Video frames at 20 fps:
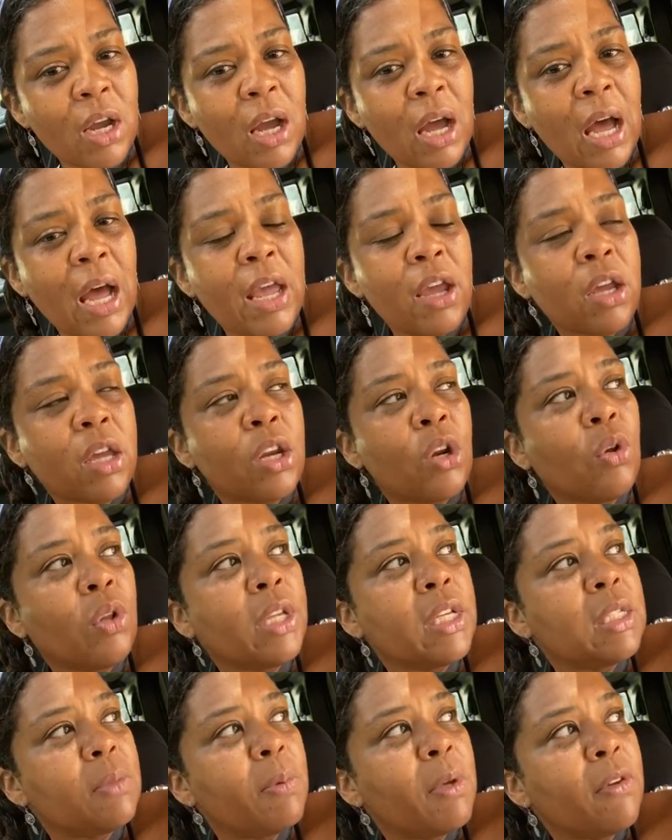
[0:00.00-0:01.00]
I can
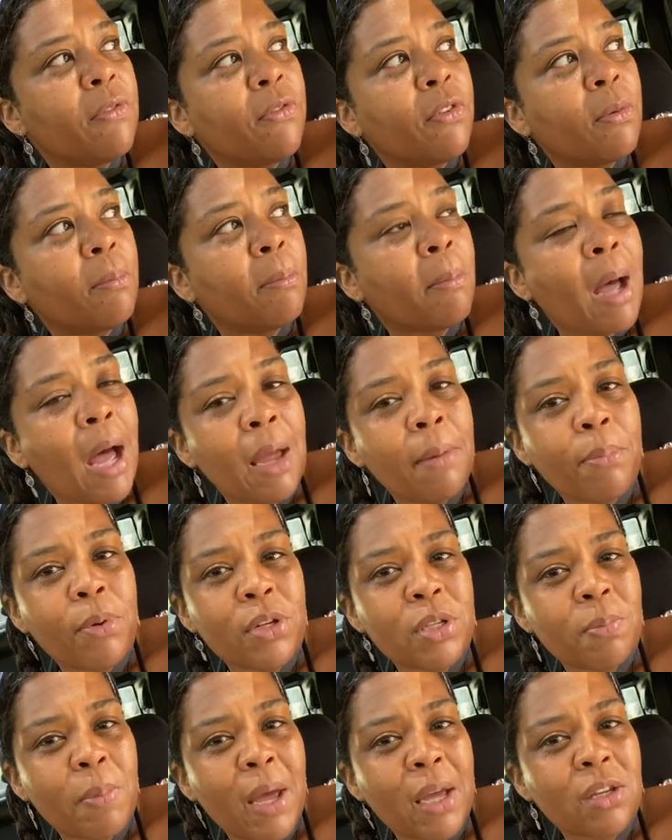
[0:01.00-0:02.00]
only speak from my
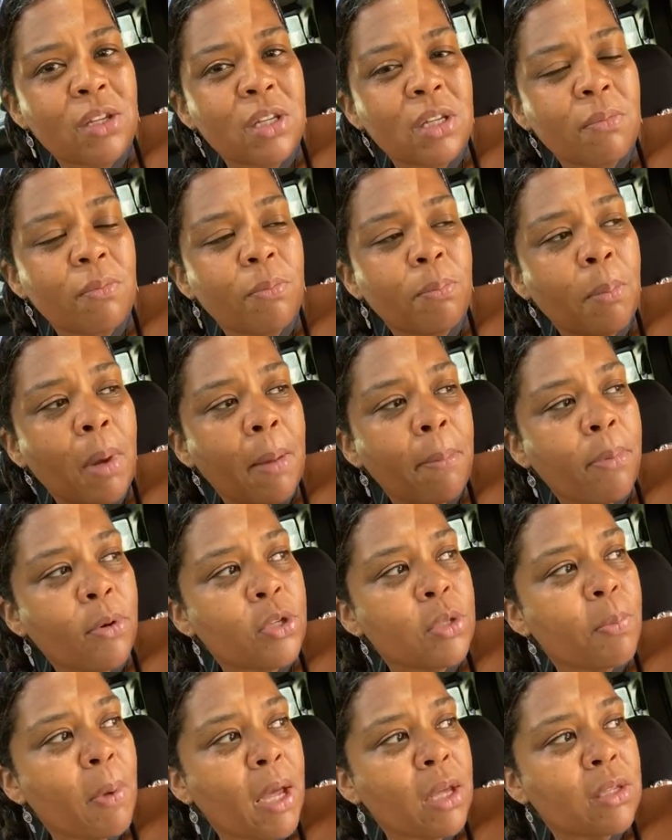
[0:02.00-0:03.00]

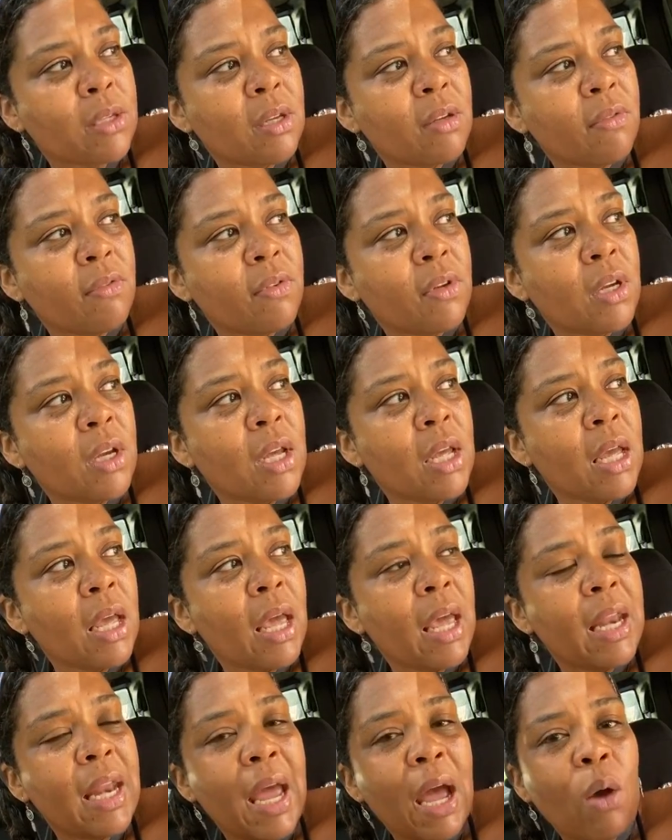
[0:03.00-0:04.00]
perspective
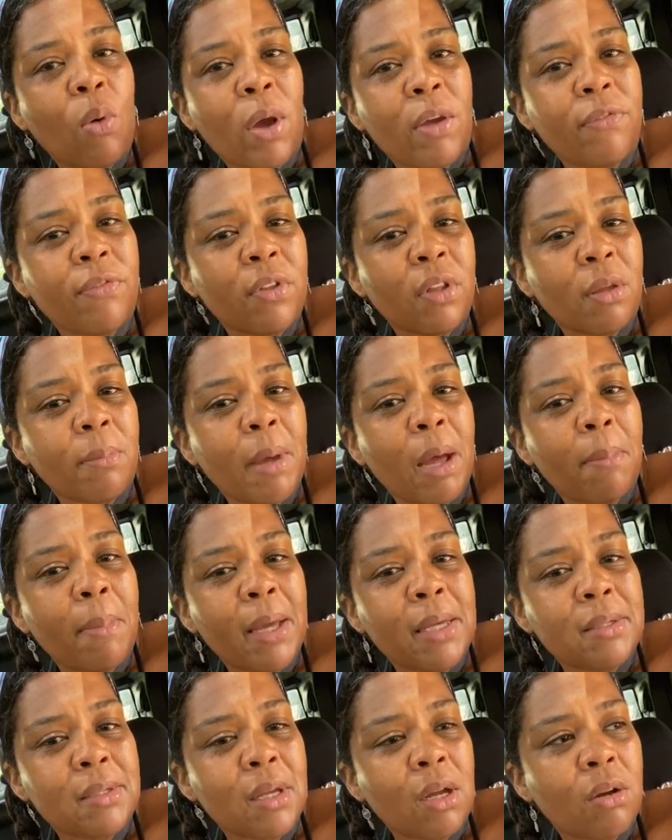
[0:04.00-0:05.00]
and how I feel about
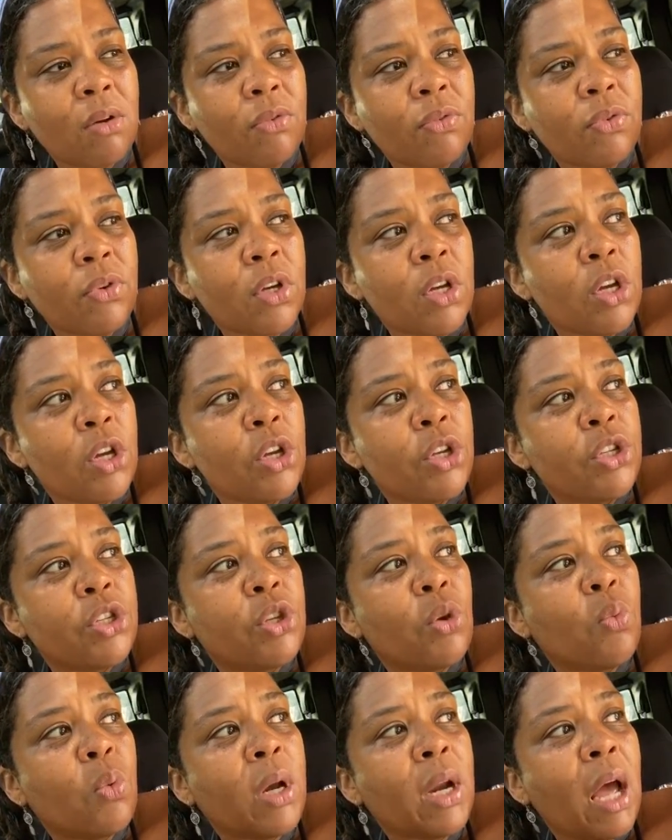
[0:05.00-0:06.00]
myself.
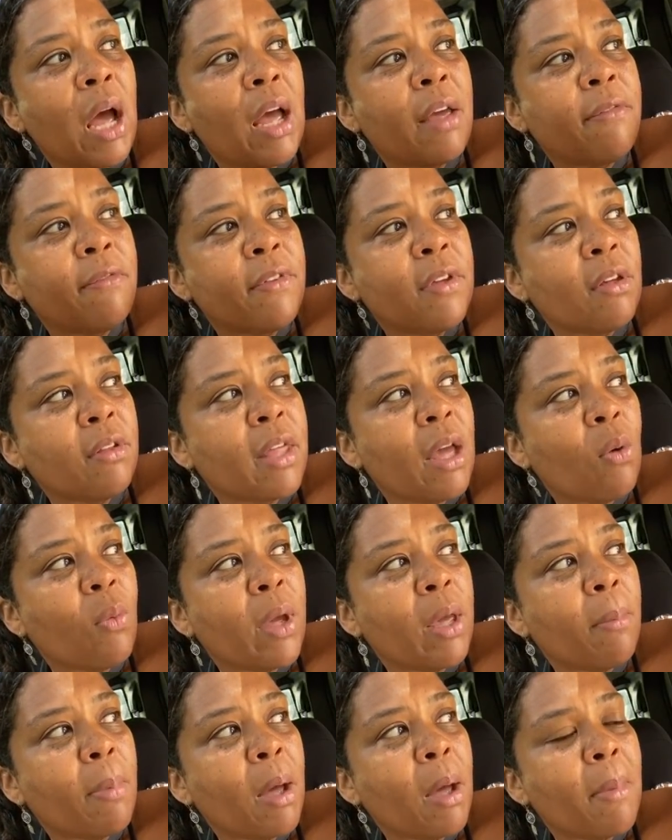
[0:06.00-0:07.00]
So when I feel that
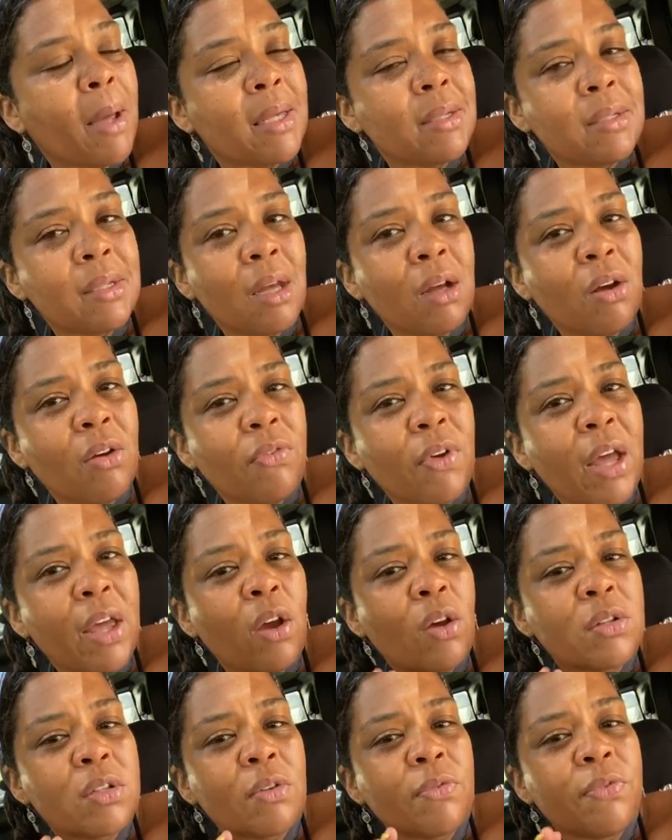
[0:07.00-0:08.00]
way about myself, I
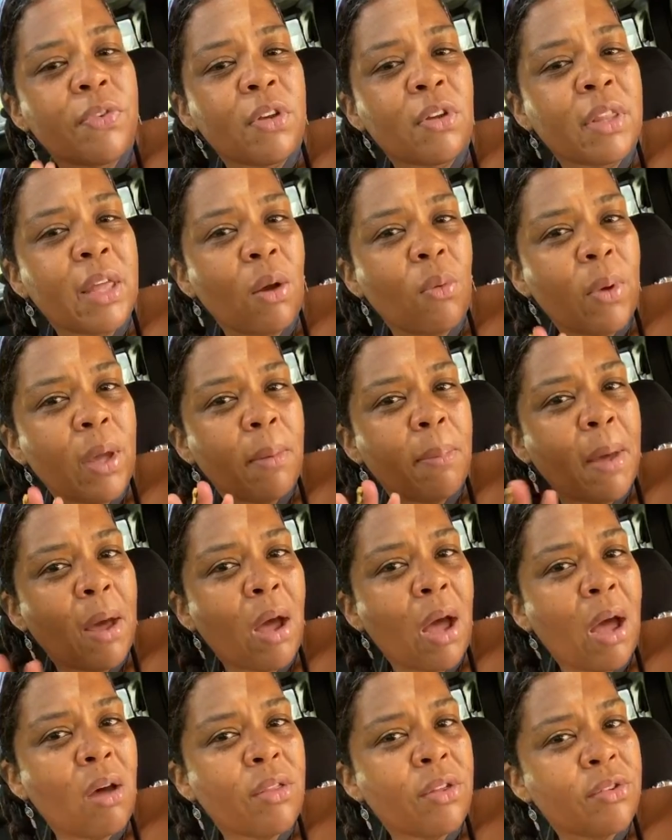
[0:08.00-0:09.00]
also feel that way
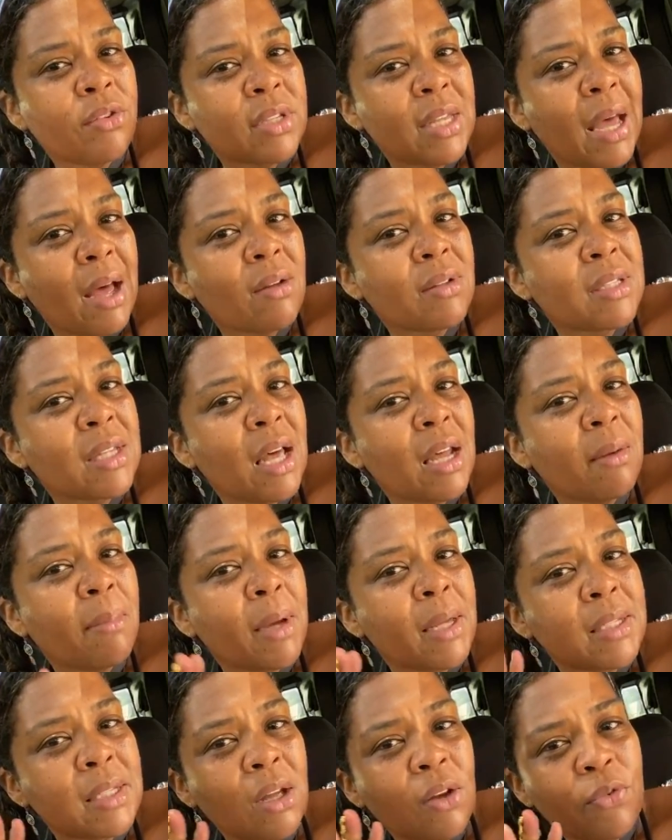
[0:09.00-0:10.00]
about others outside of
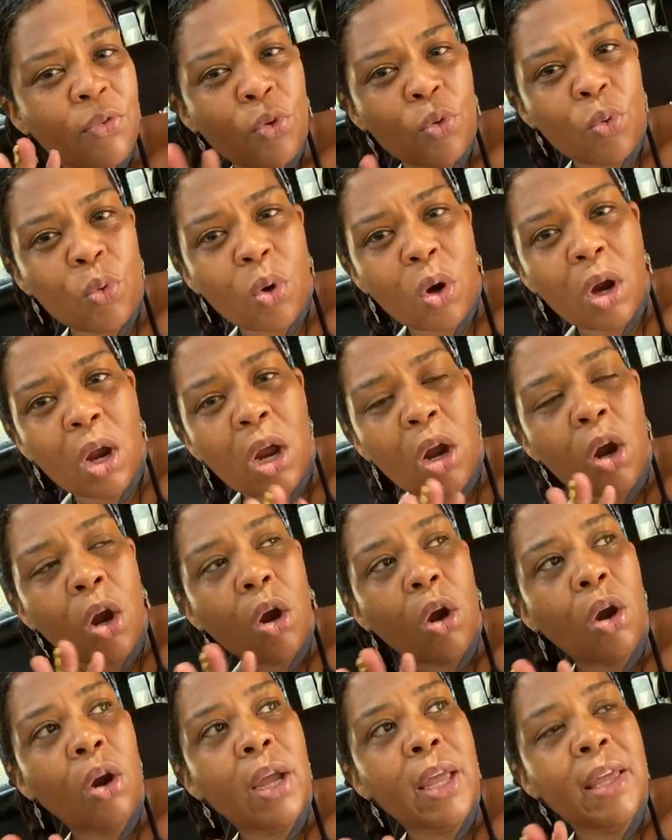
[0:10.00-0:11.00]
myself who
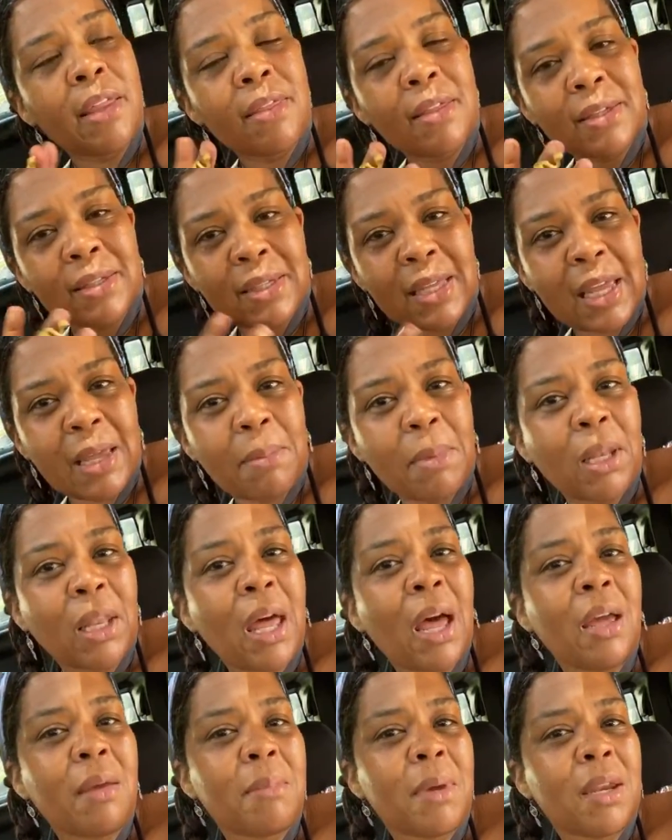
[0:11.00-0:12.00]
are in the same
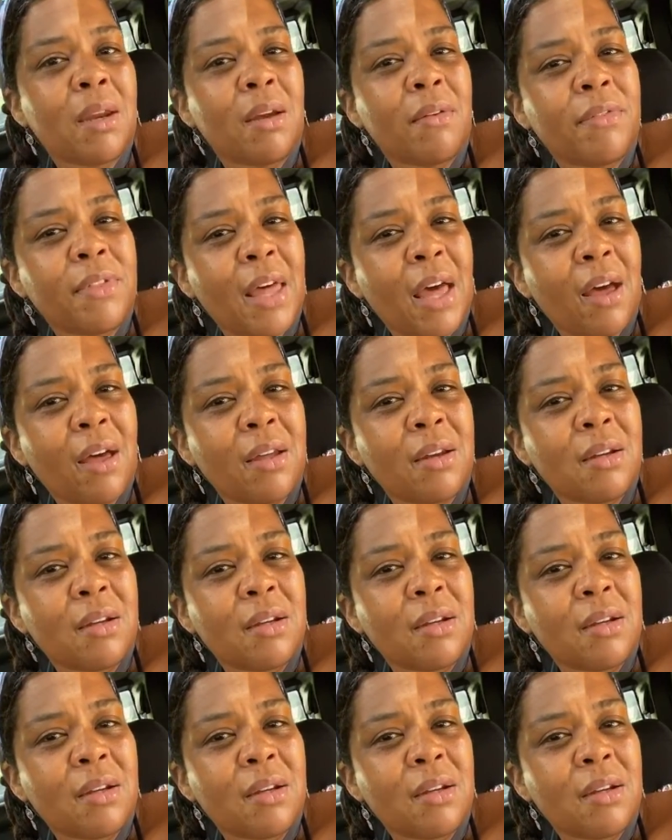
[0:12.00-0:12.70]
alignment of that.